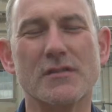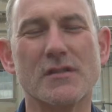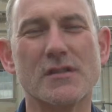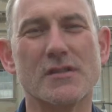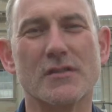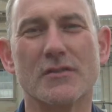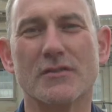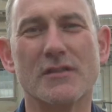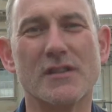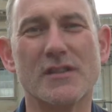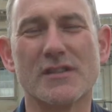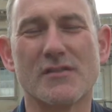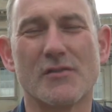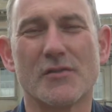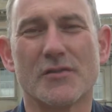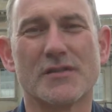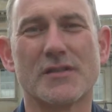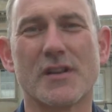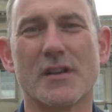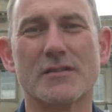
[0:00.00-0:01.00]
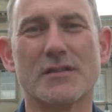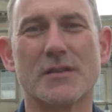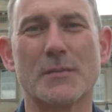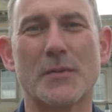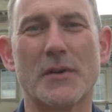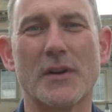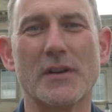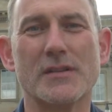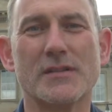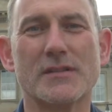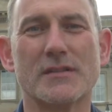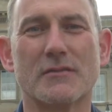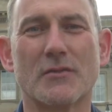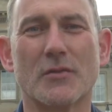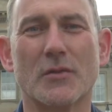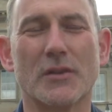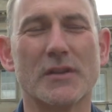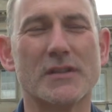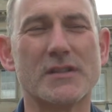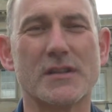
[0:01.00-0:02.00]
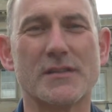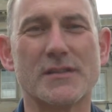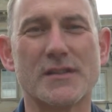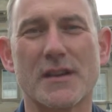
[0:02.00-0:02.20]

So it's always down to price and quality of